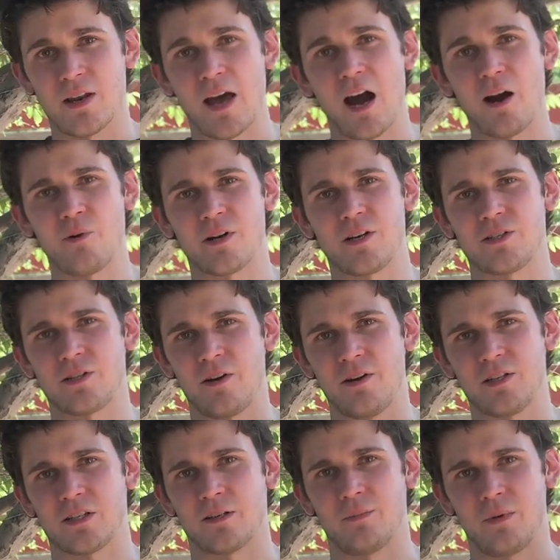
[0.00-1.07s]
now I want to show you
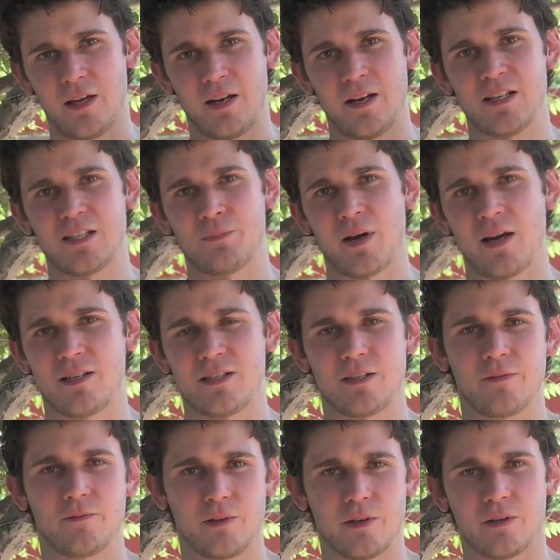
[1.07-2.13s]
some
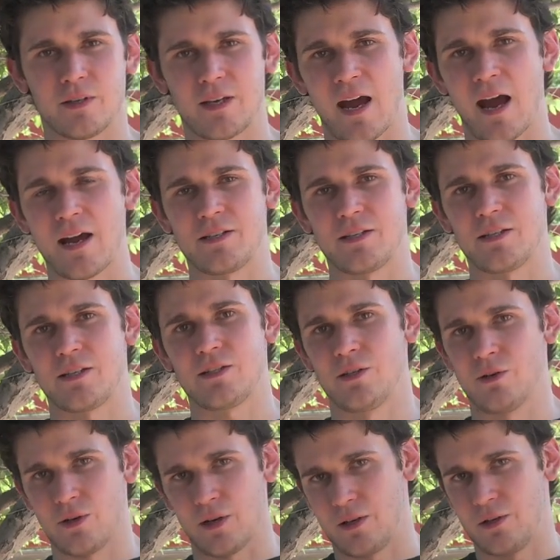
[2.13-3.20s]
inexpensive little gadgets
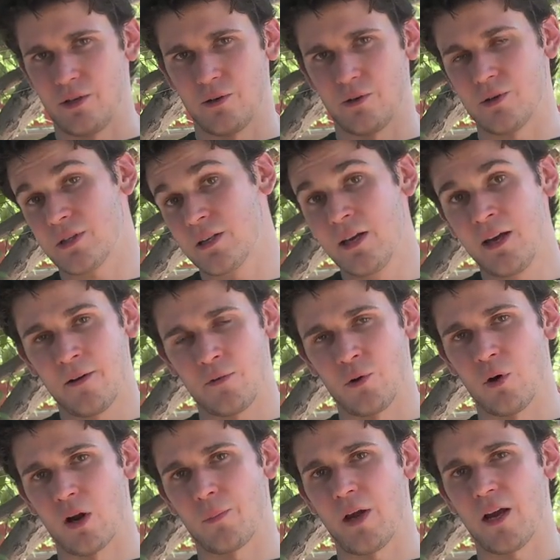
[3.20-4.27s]
you could use if you
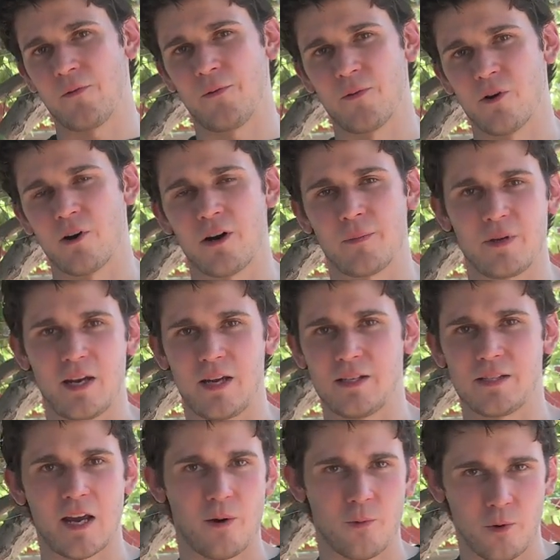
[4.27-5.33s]
want to make forearm
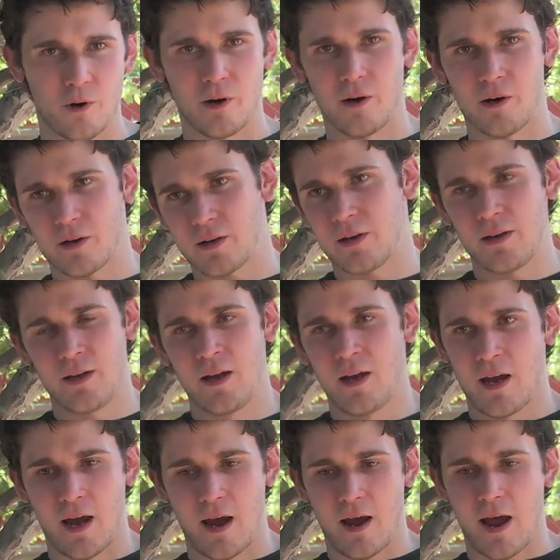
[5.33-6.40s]
gains at work,
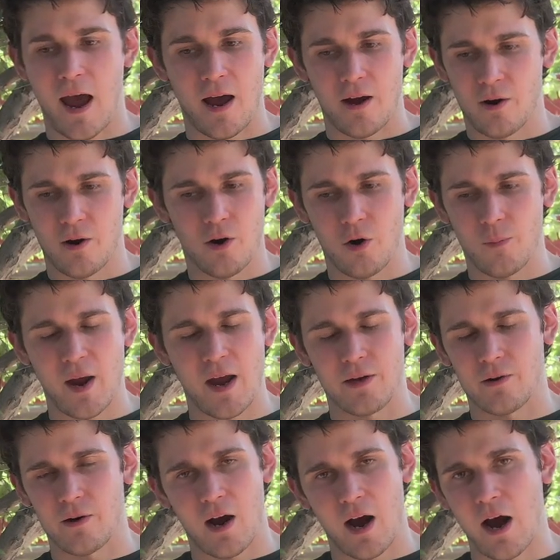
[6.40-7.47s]
at home, at
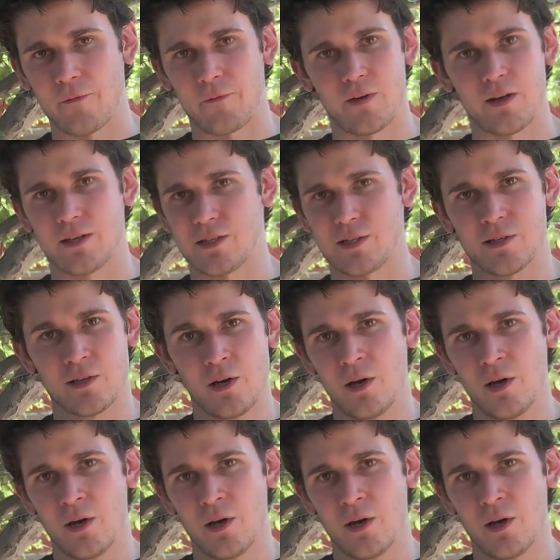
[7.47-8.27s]
your office,